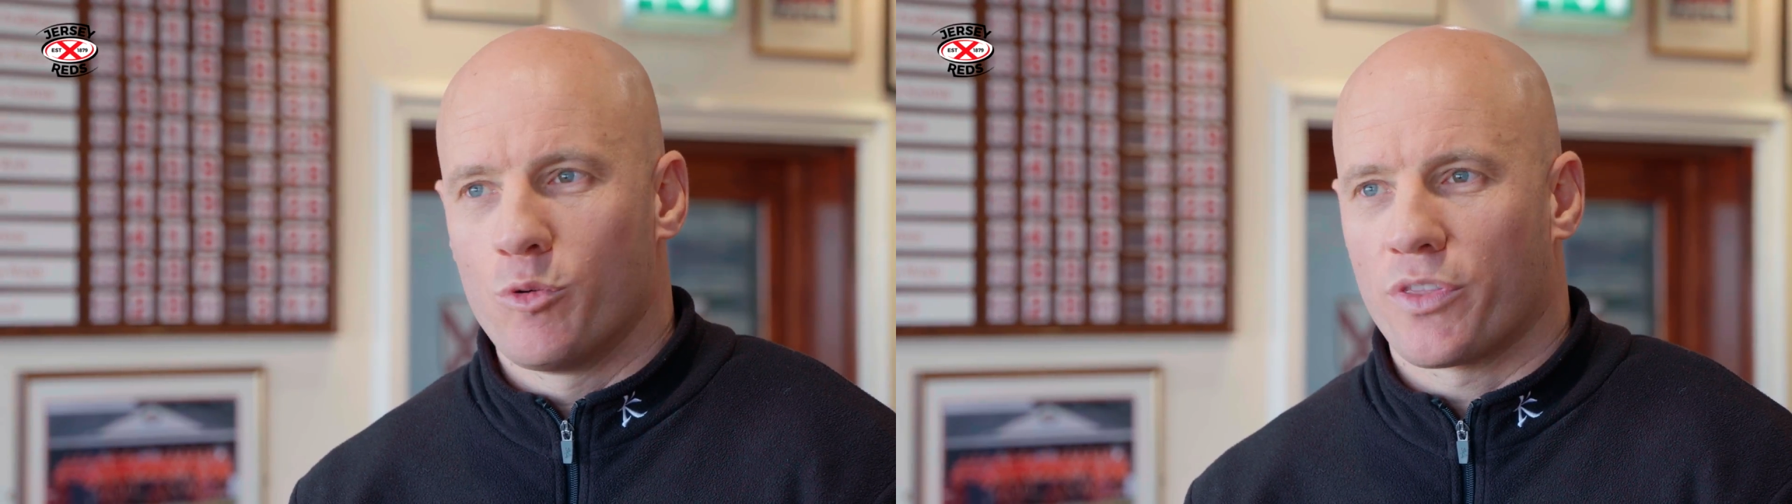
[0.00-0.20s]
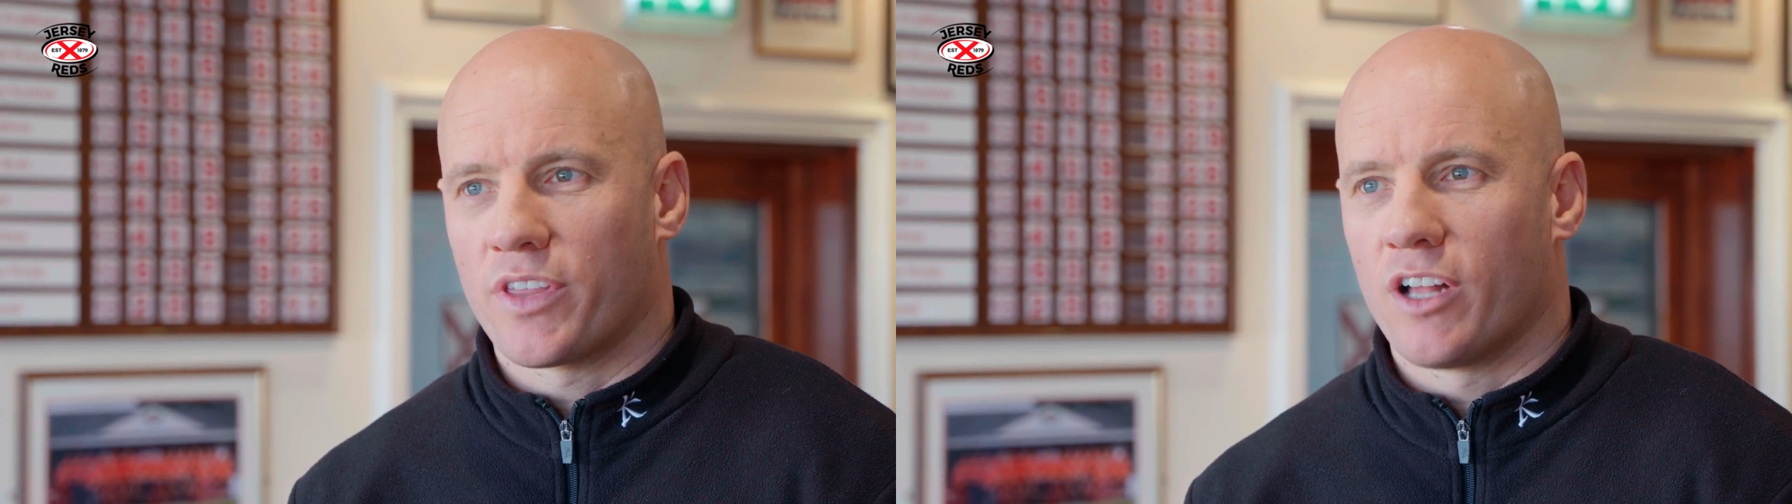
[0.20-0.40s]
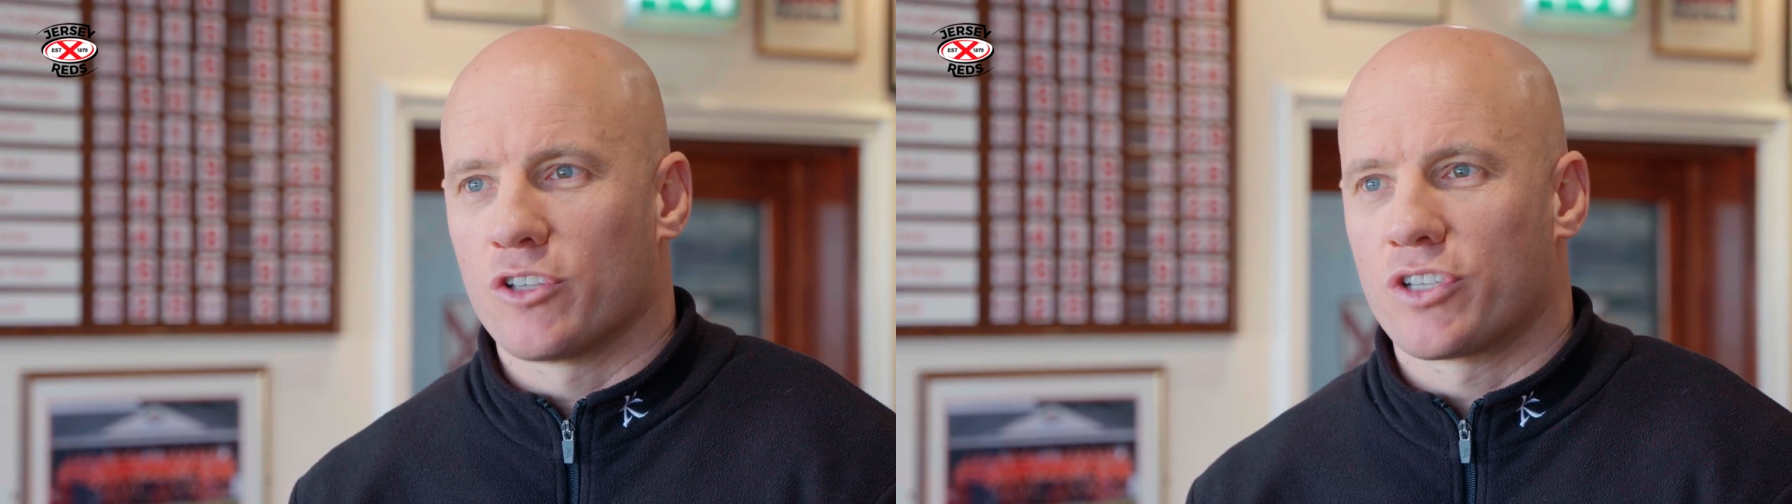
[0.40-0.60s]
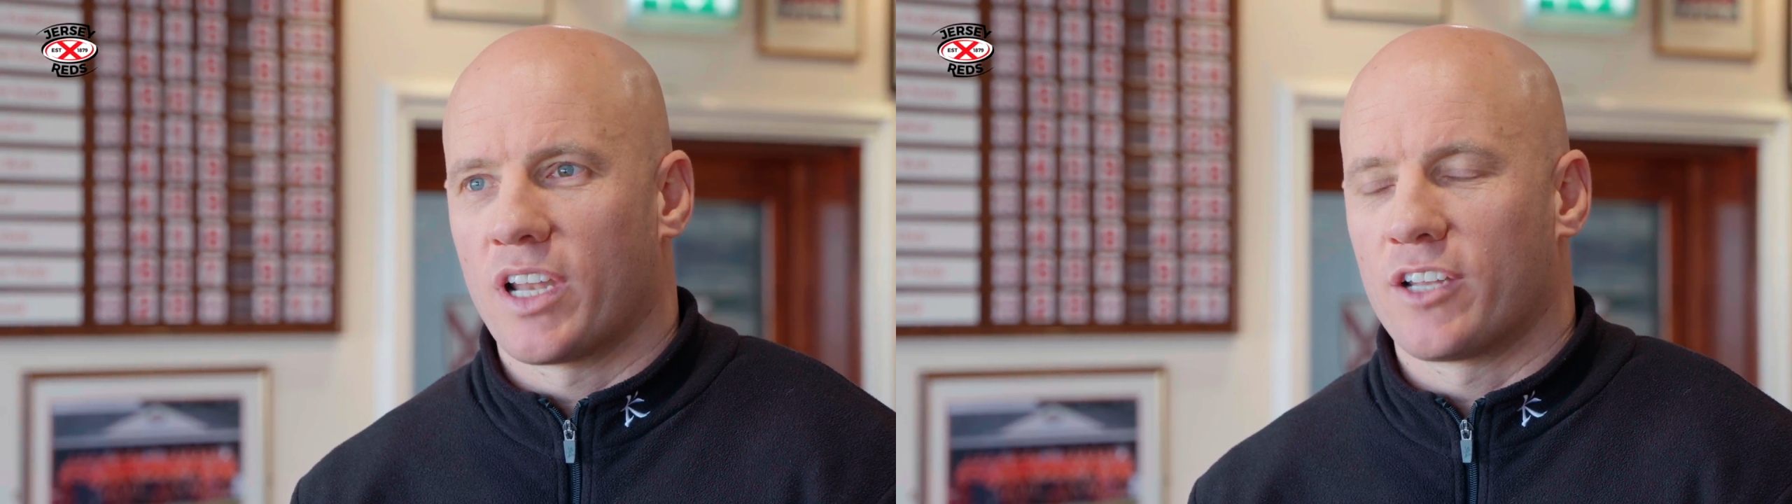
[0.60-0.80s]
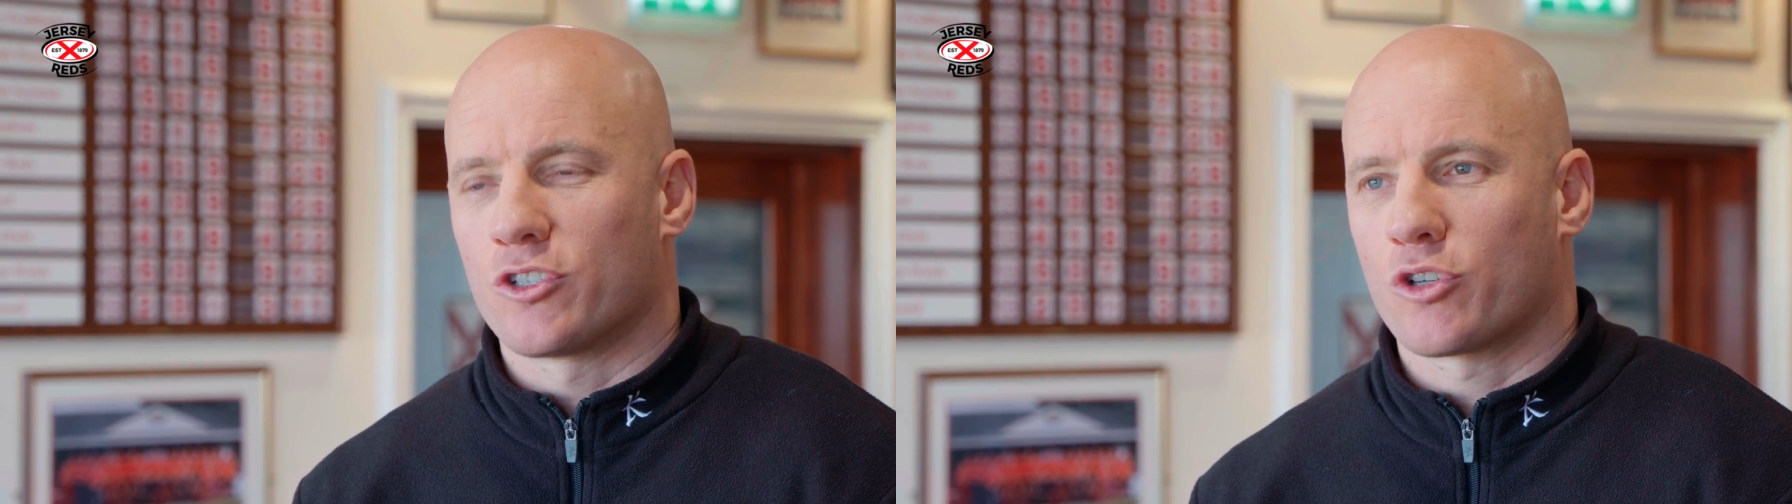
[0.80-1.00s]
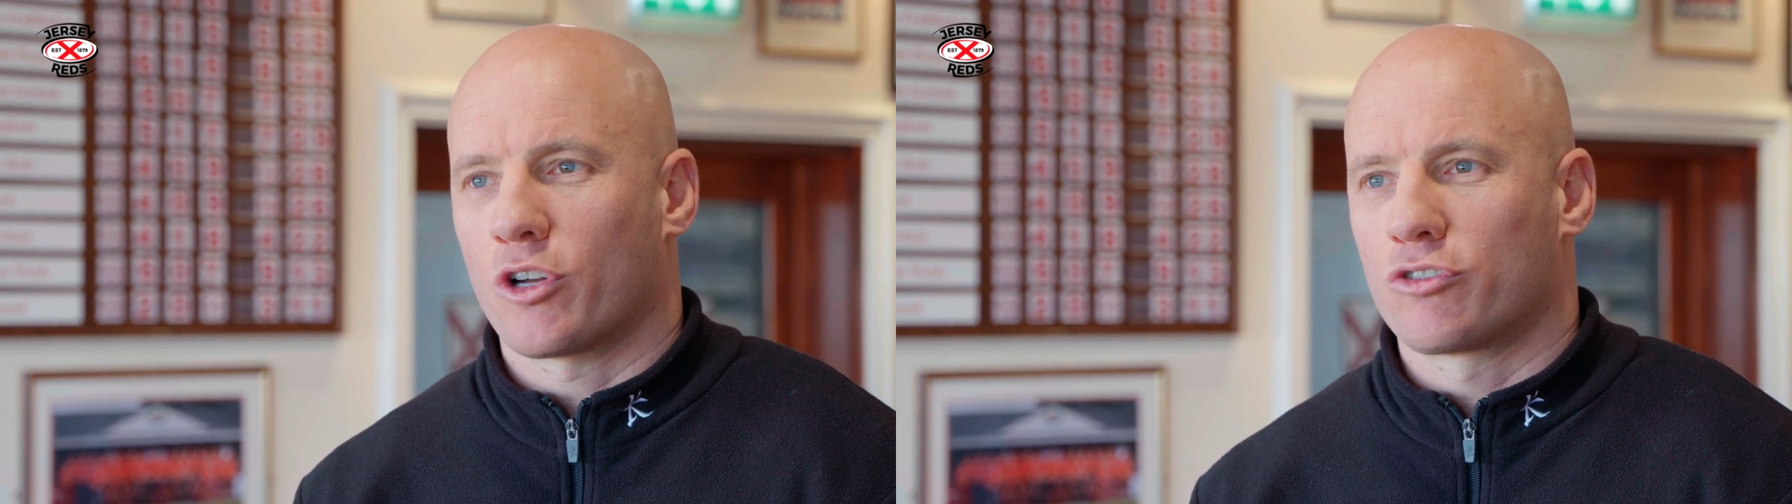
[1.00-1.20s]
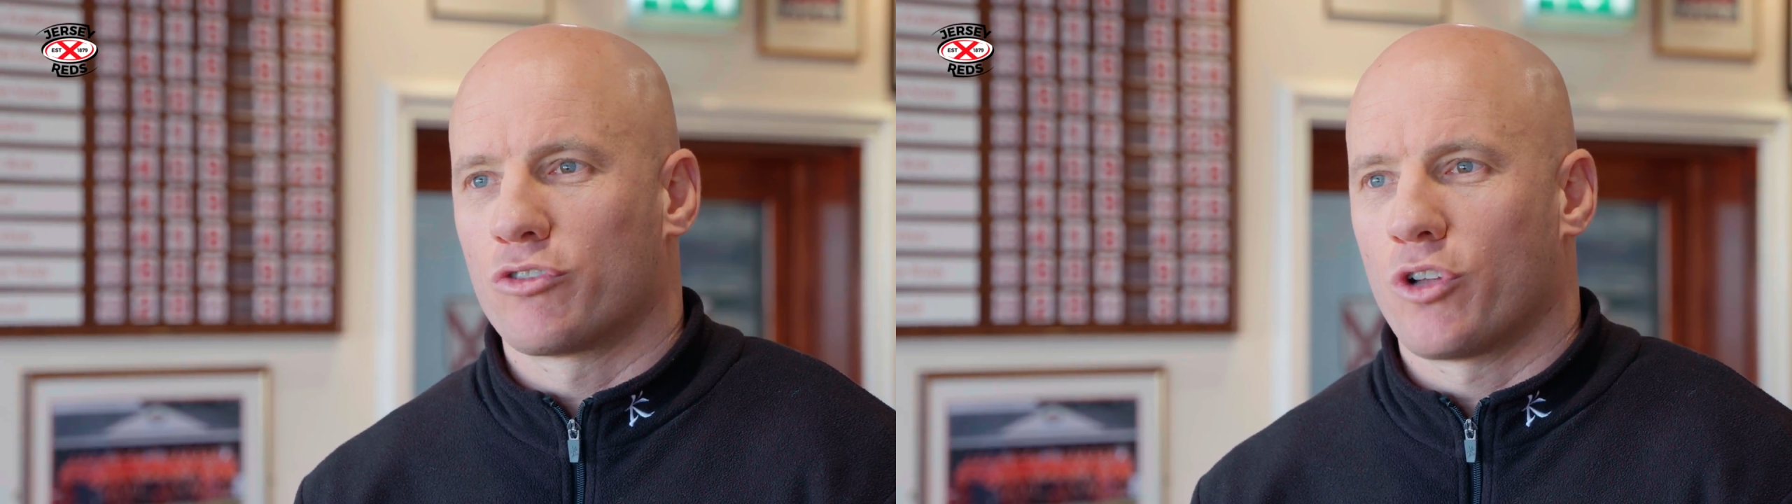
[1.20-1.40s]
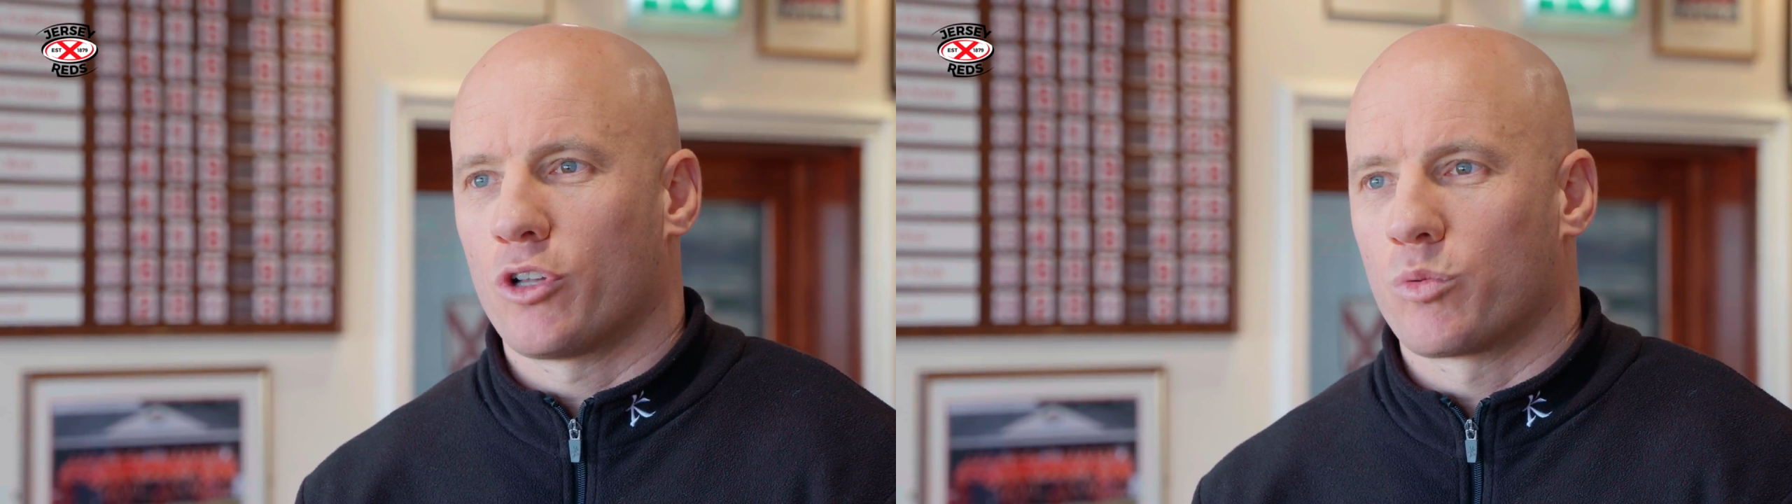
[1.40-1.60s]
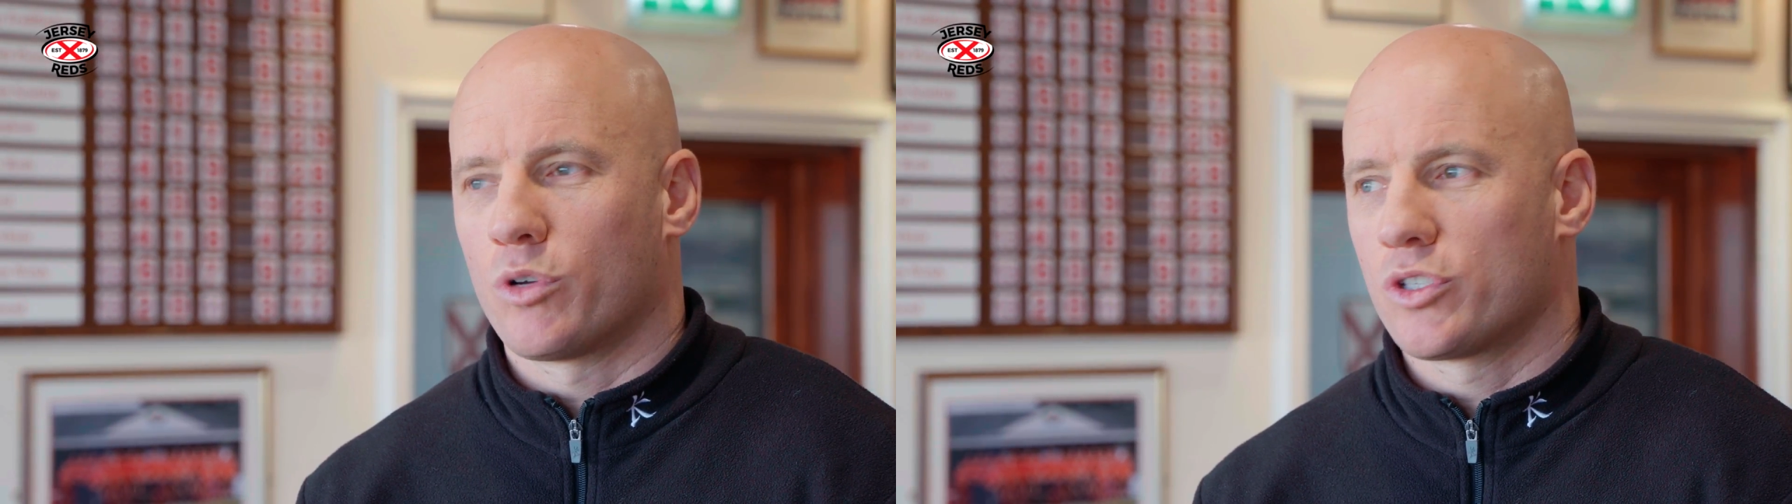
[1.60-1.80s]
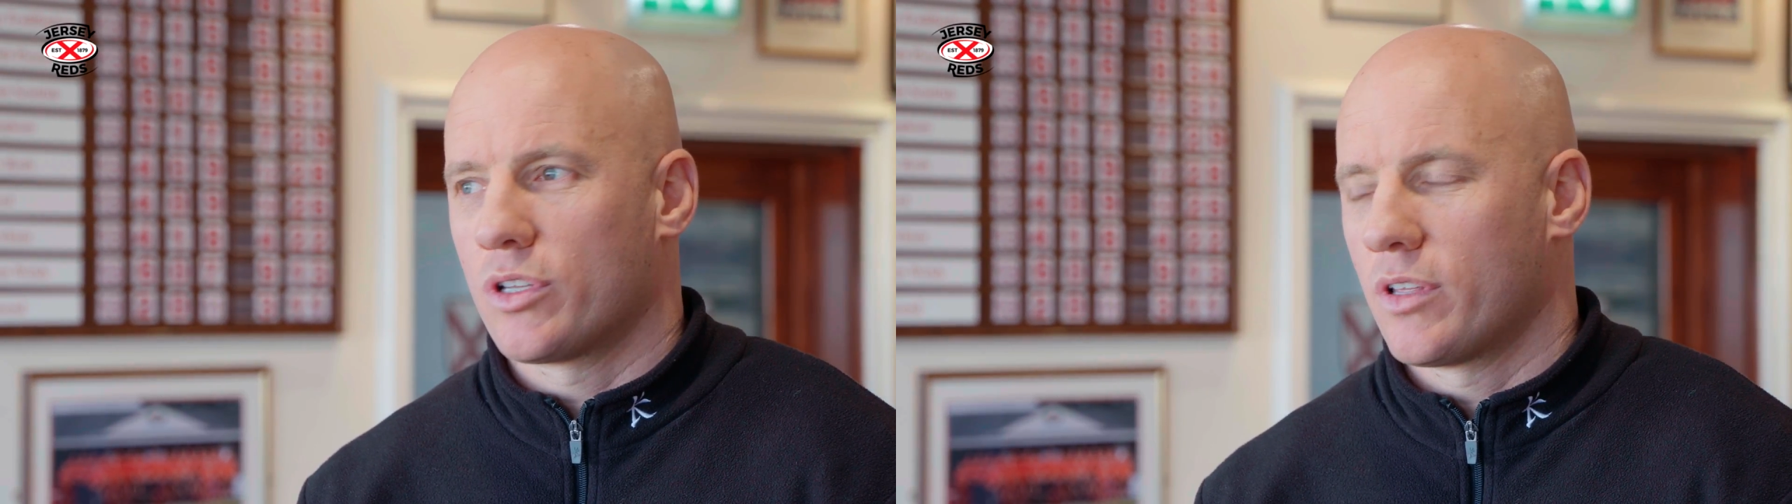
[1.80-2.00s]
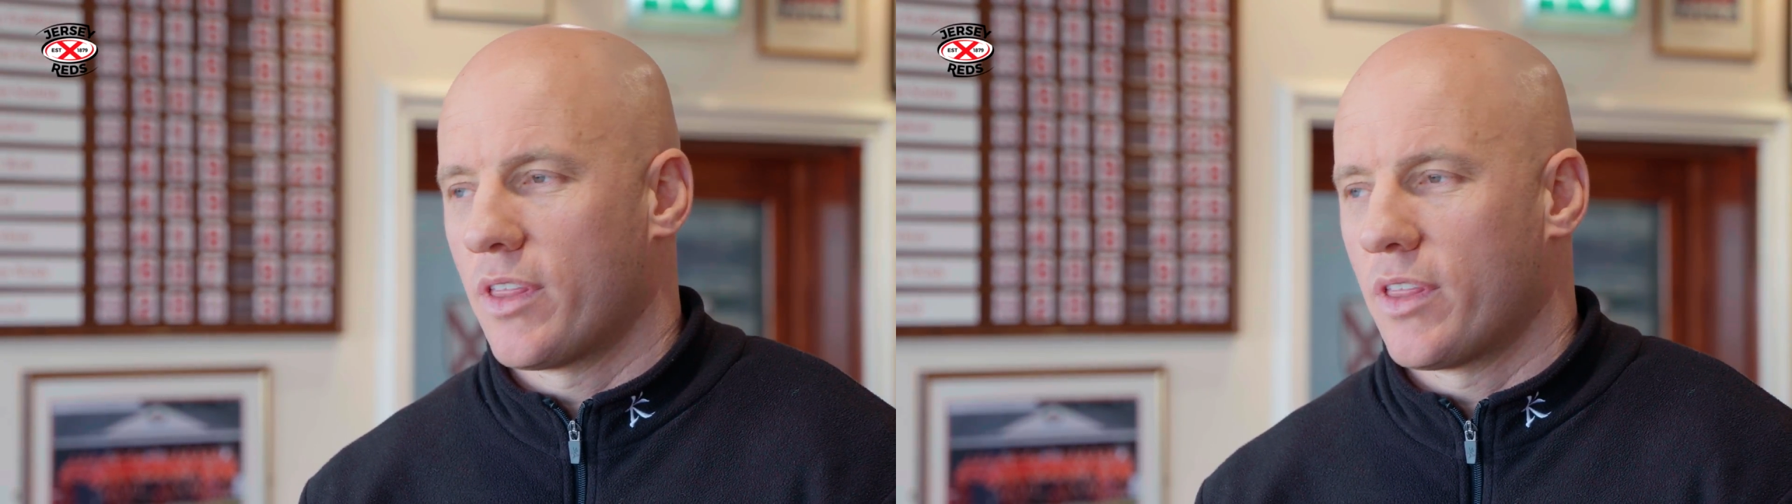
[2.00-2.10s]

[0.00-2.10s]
what the Ulster London Scottish result was.